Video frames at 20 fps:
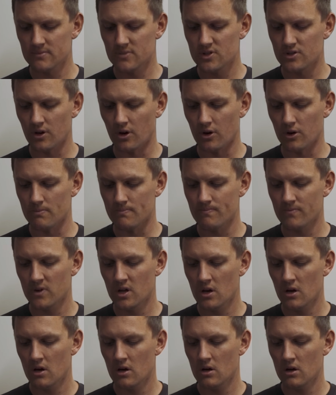So
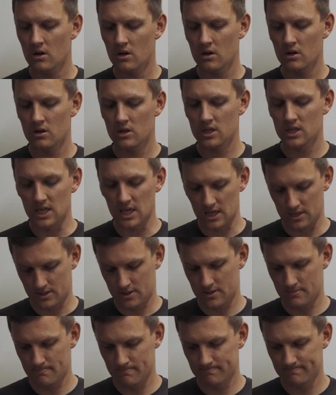
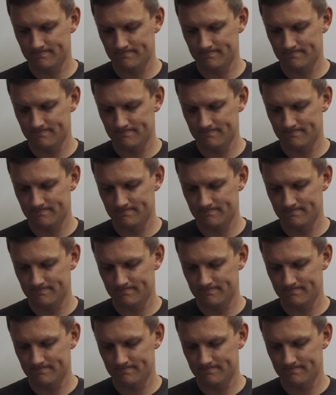yes.